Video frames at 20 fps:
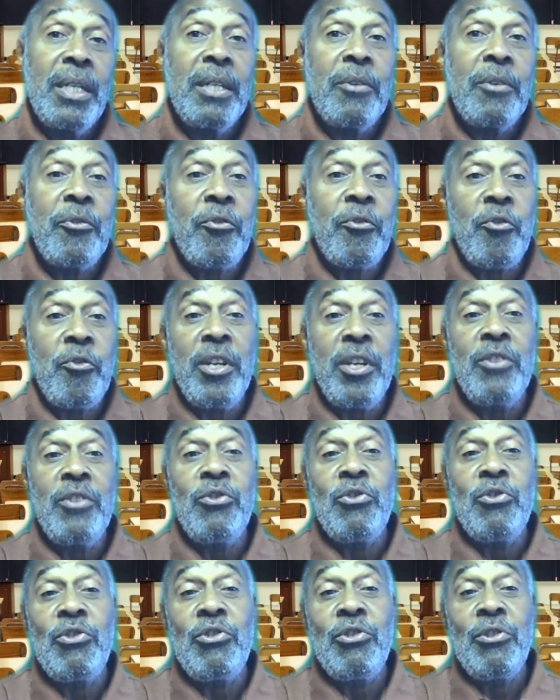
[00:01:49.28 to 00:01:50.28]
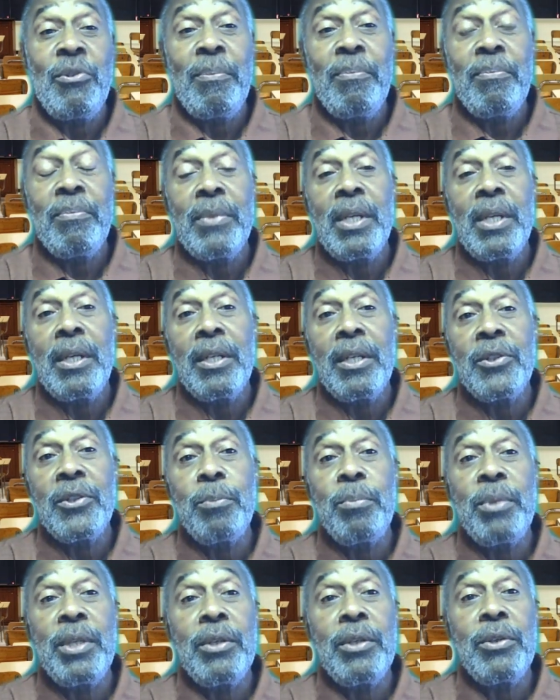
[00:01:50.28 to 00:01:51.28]
French
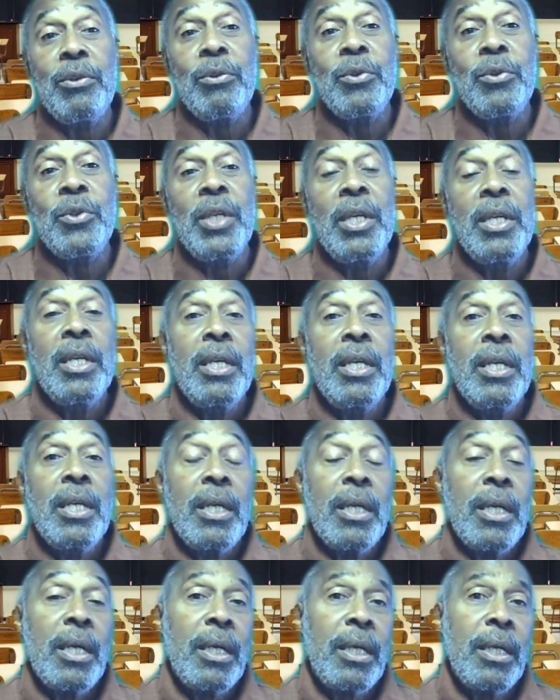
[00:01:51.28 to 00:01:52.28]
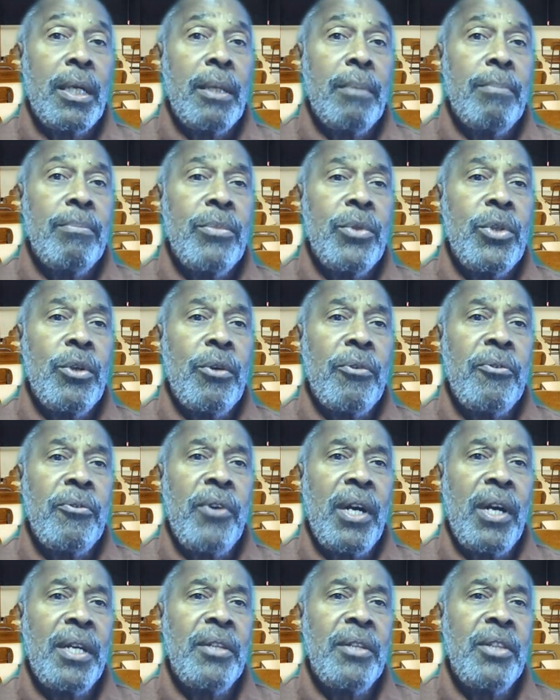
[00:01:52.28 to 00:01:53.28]
speakers, you'll
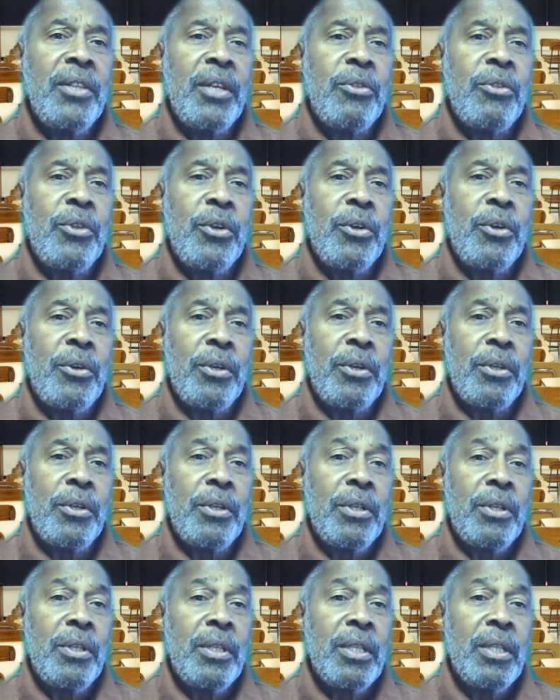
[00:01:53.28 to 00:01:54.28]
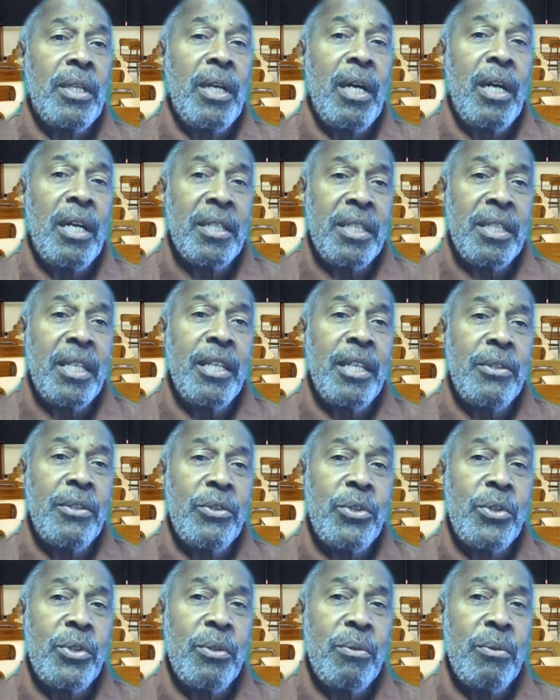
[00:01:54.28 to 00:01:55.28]
find that there are
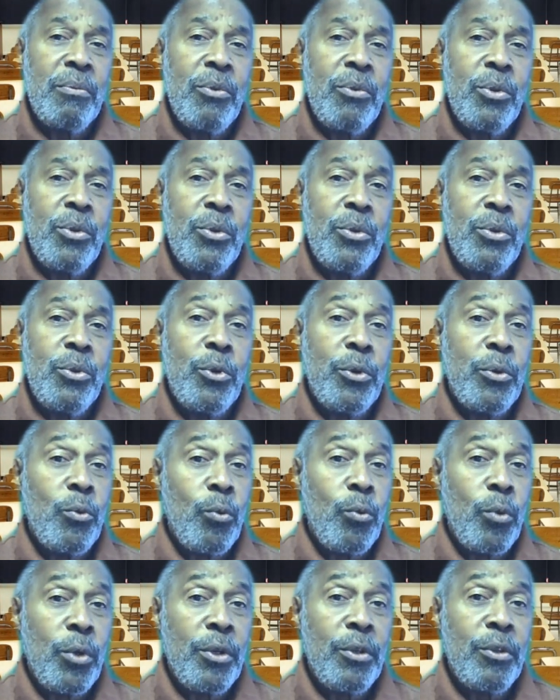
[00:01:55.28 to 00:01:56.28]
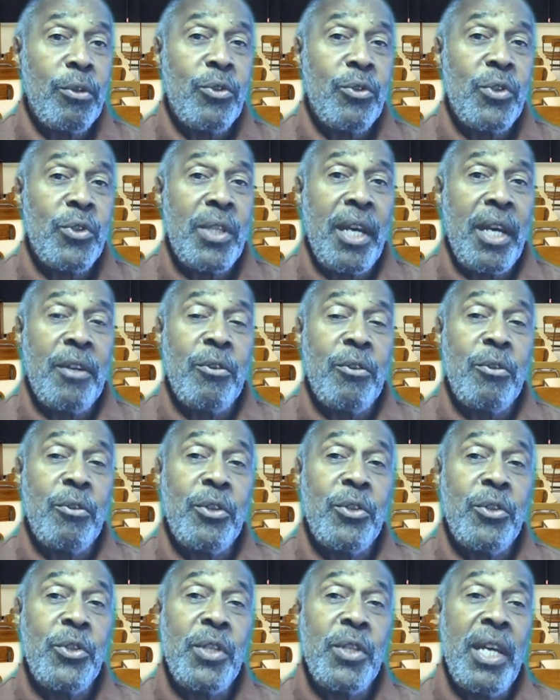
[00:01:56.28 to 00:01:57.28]
cognates, or words that are
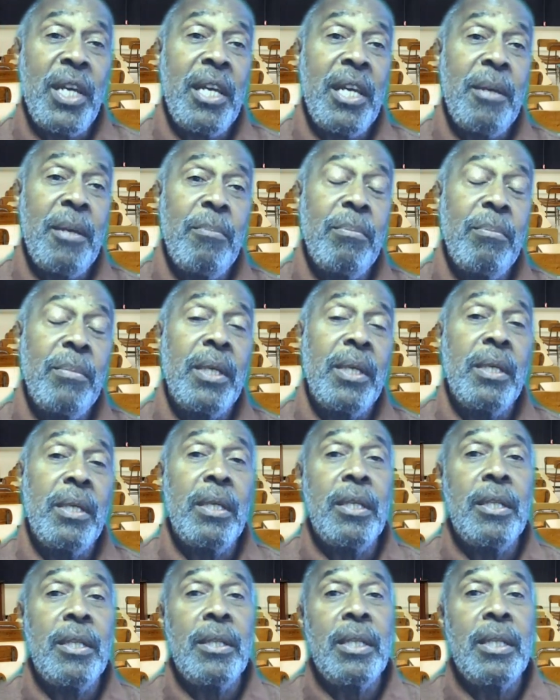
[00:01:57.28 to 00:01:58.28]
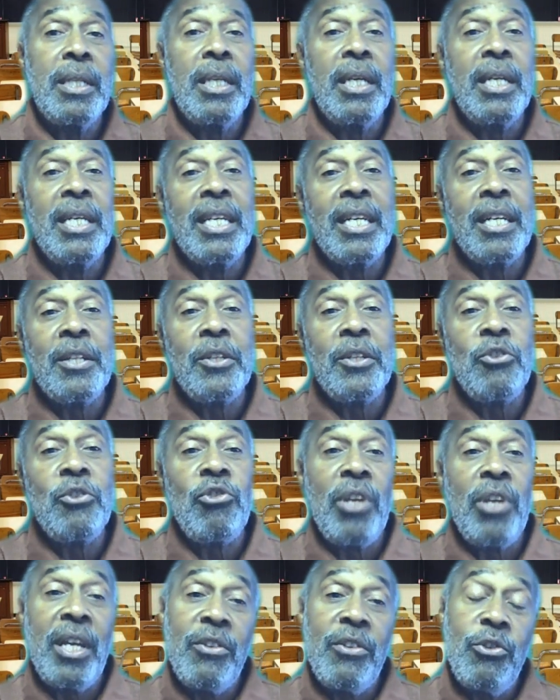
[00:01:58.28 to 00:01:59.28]
the same in
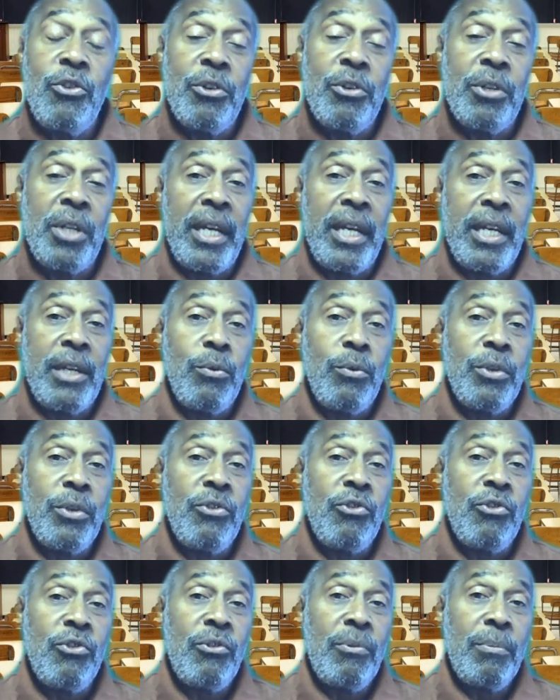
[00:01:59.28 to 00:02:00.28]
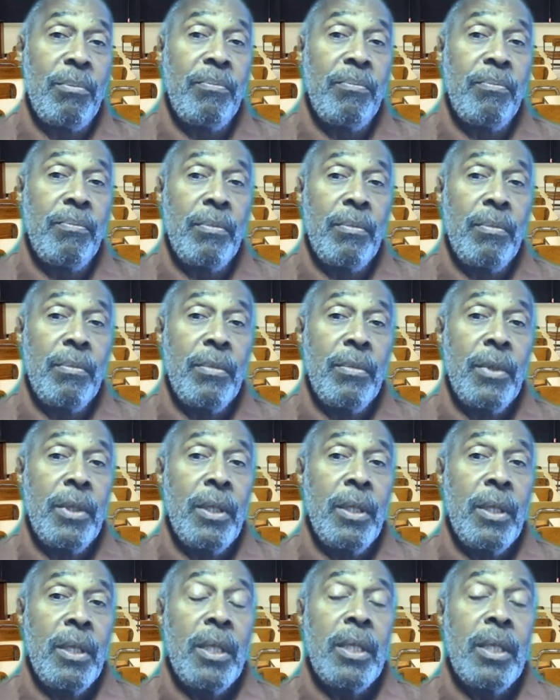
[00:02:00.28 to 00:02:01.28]
English and your language.
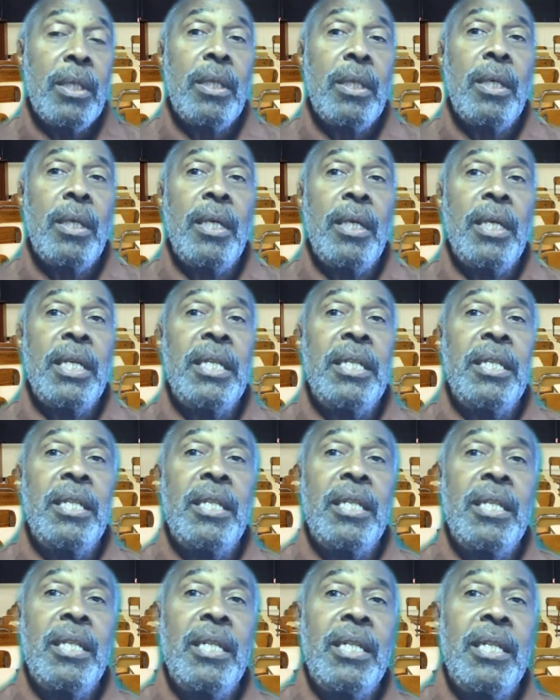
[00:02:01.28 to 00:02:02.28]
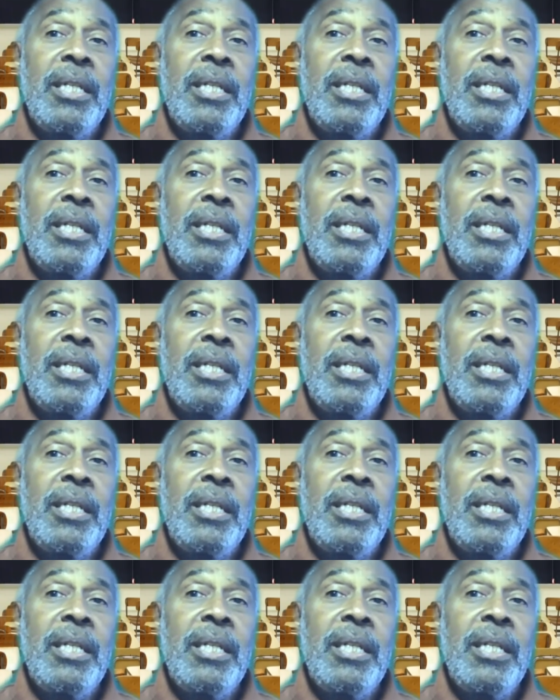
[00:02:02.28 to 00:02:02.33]
And